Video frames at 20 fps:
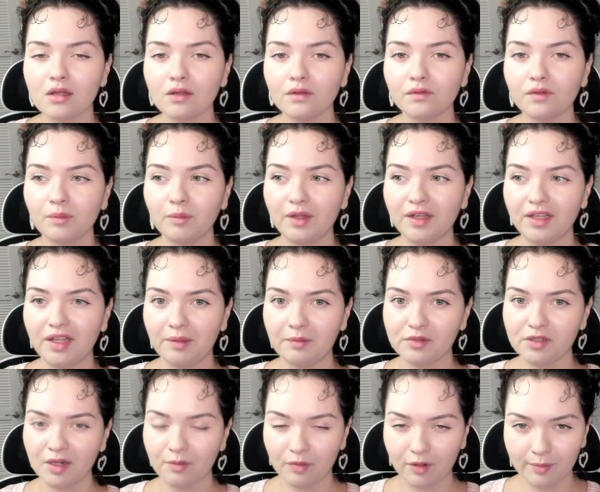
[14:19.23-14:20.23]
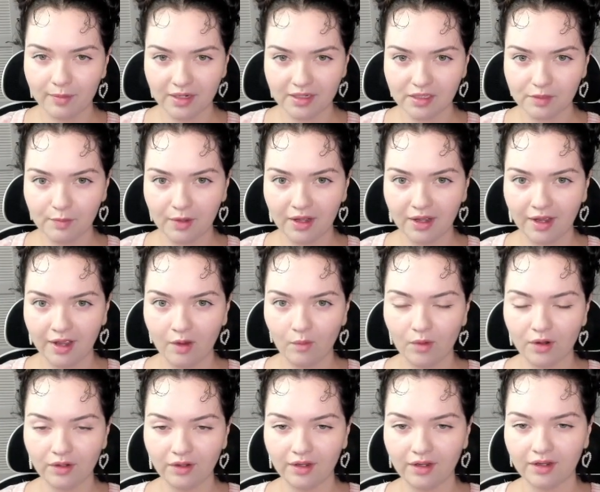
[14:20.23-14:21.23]
from like GameStop or Best Buy
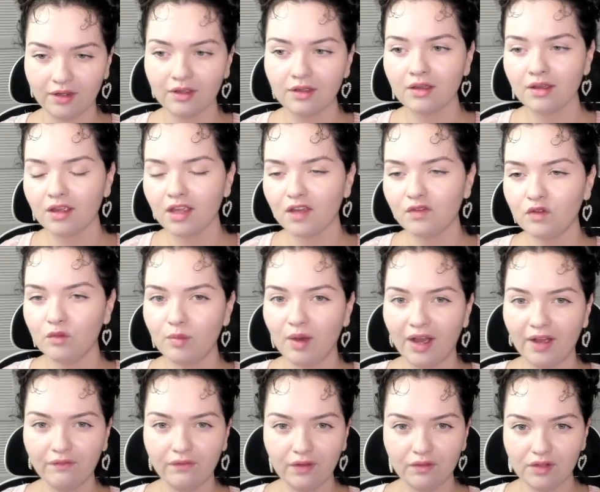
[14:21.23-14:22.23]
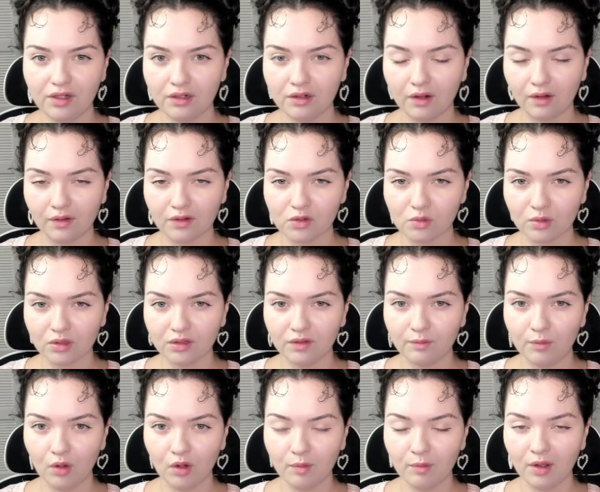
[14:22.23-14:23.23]
where like if you buy $15 worth of
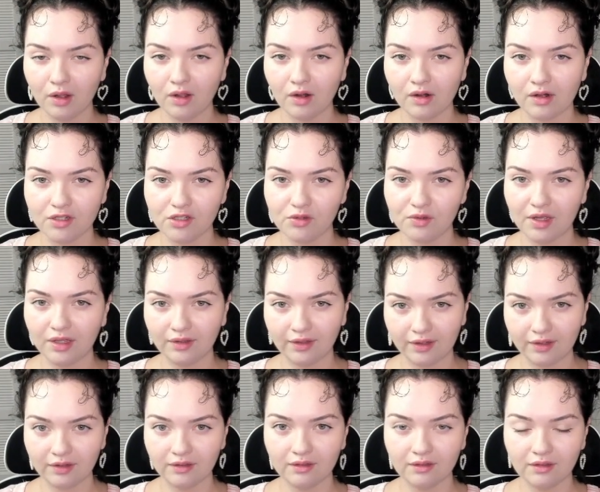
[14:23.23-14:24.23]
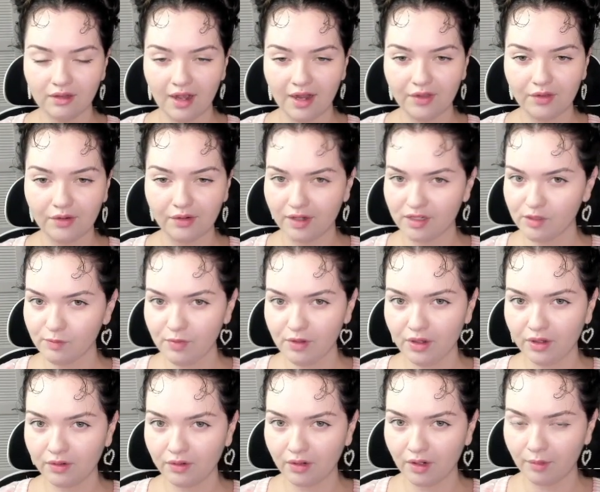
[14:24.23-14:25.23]
Pokemon cards, you get like either an
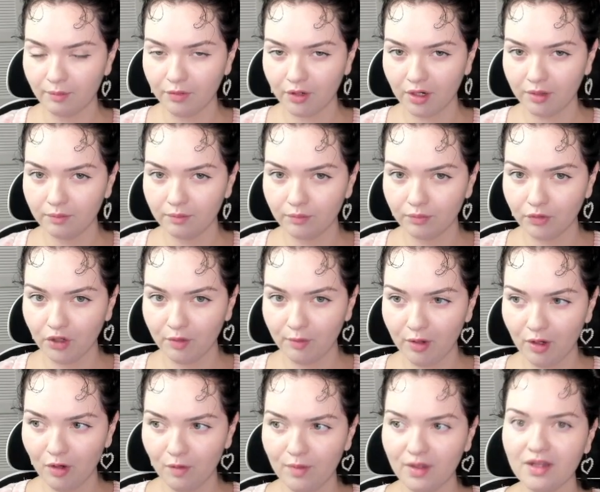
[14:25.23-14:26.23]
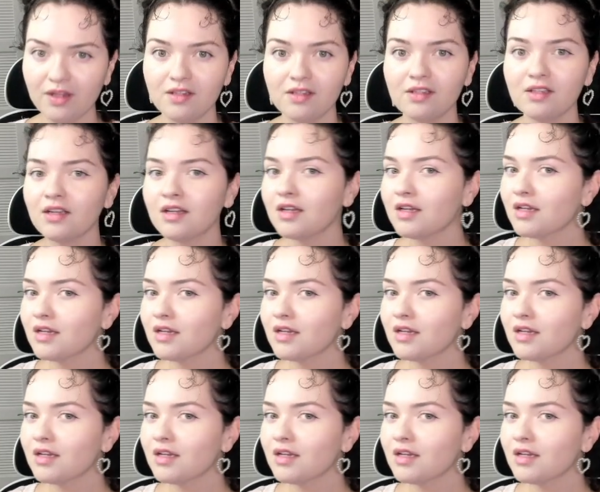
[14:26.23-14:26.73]
Espeon or an Umbreon promo because